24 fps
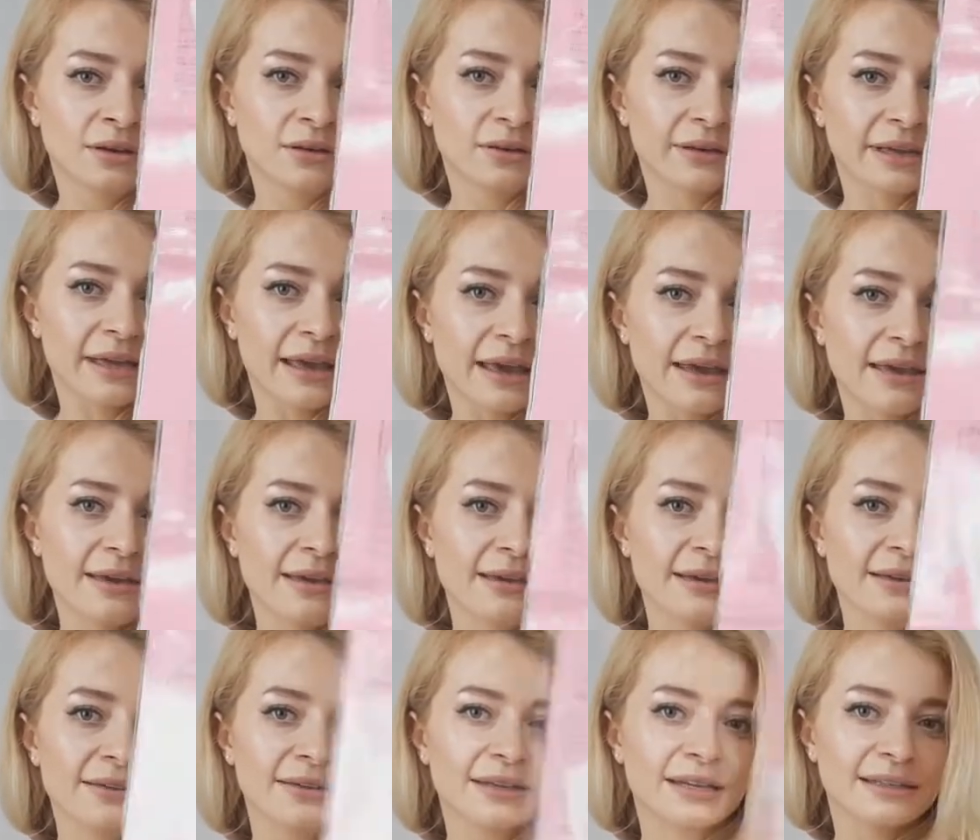Okay,
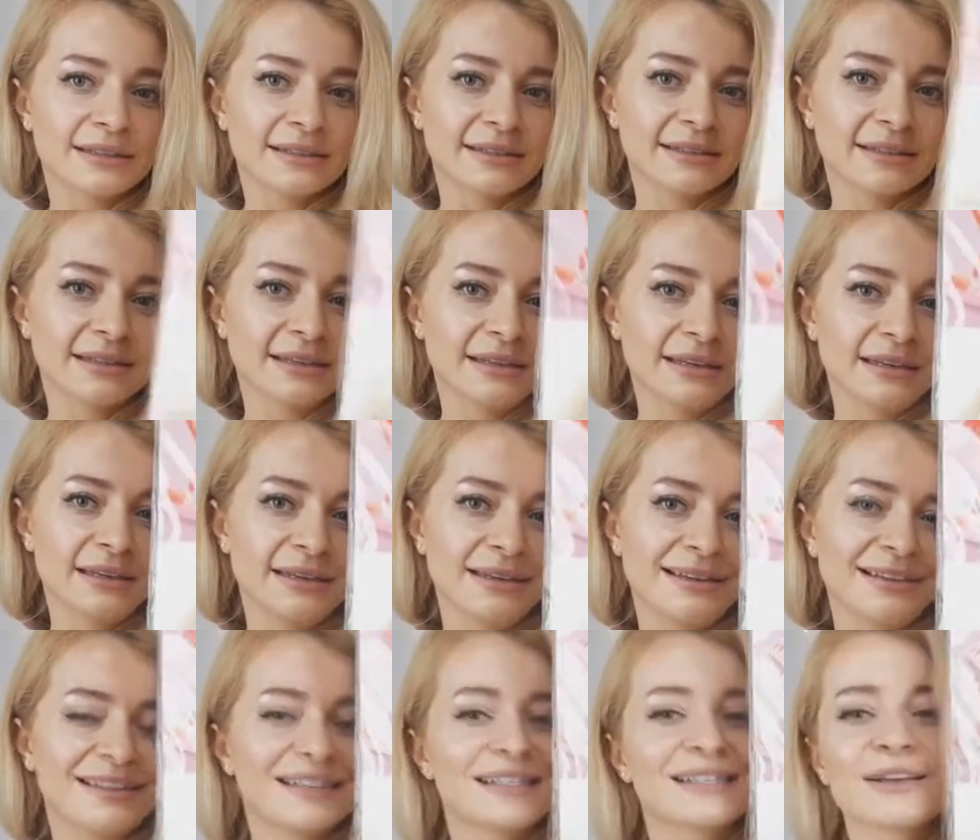you can
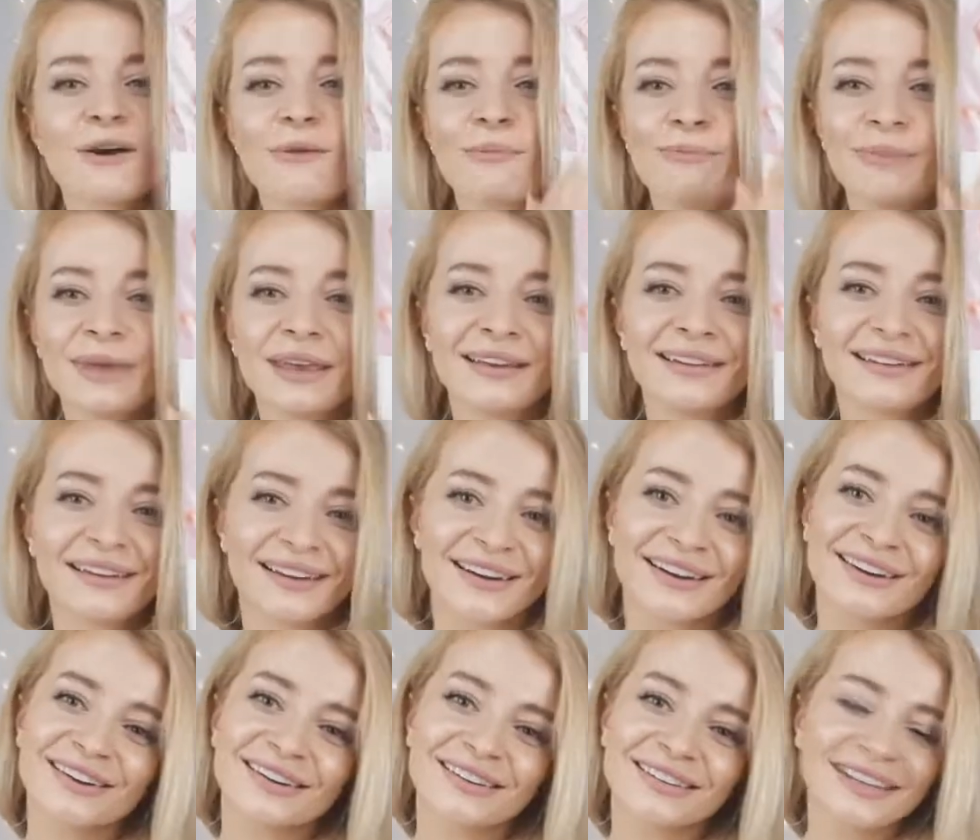see it's so pink
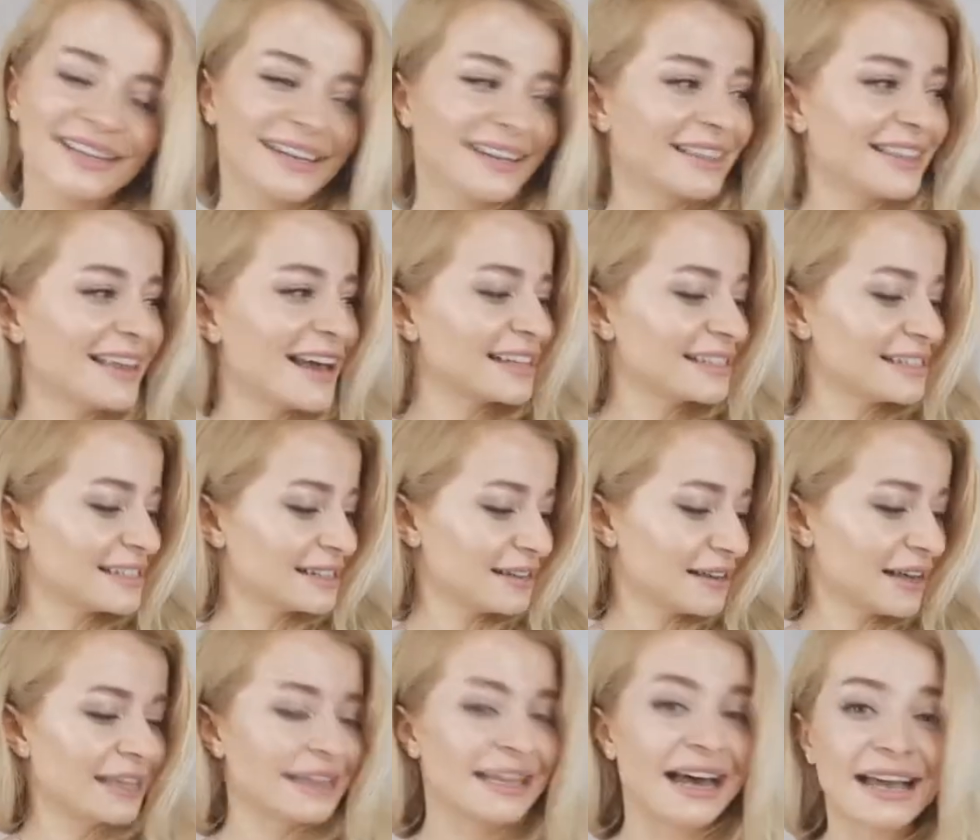and girly. That's
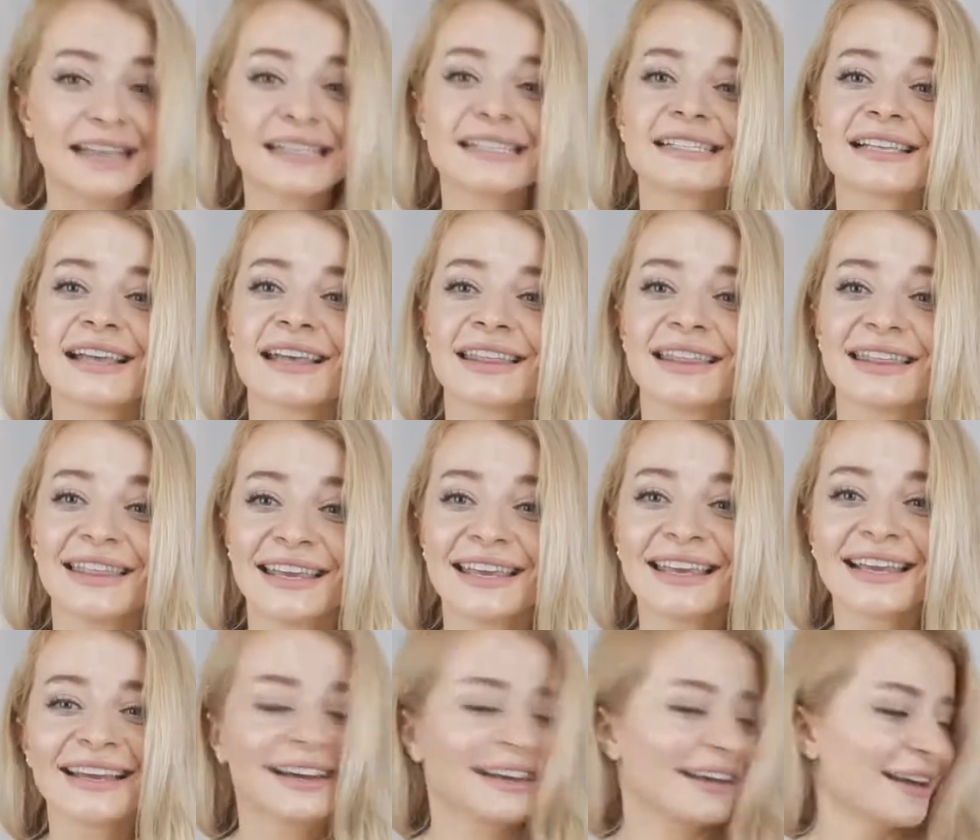a nice
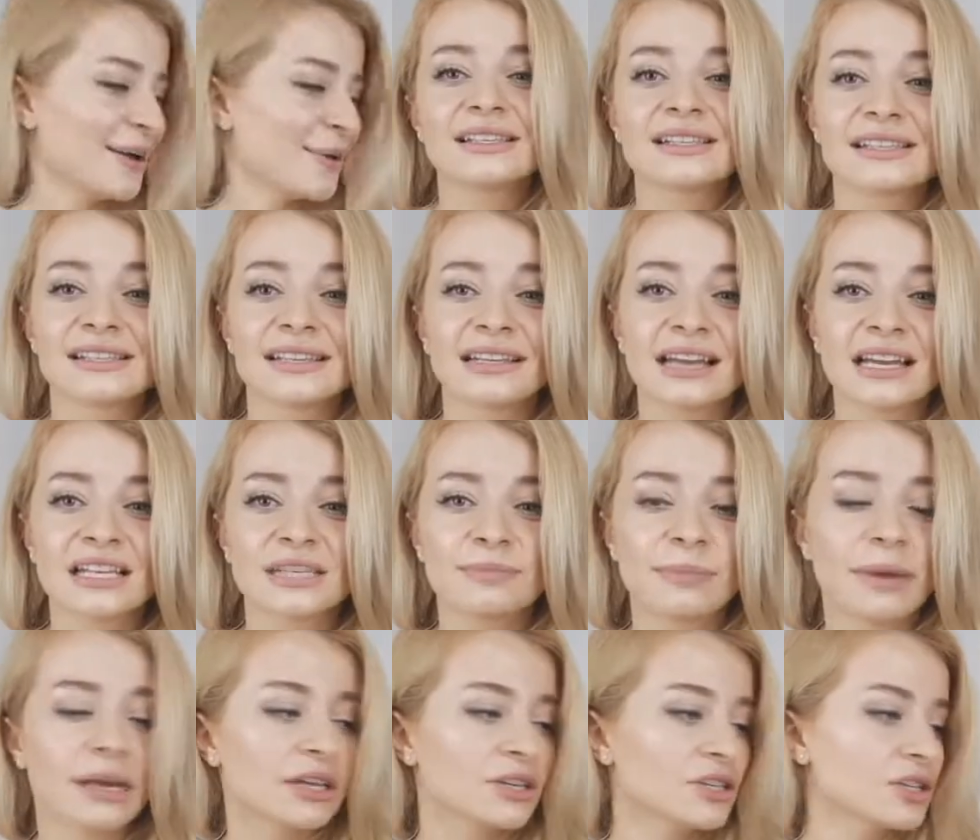thing. This is a nice
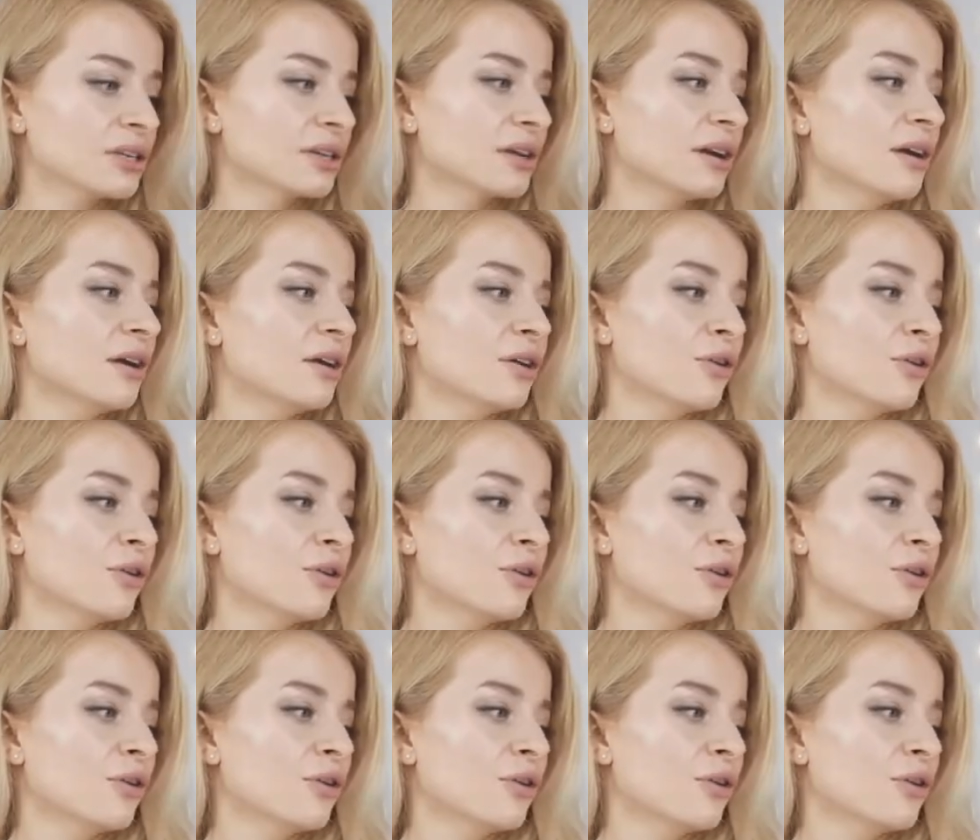packaging.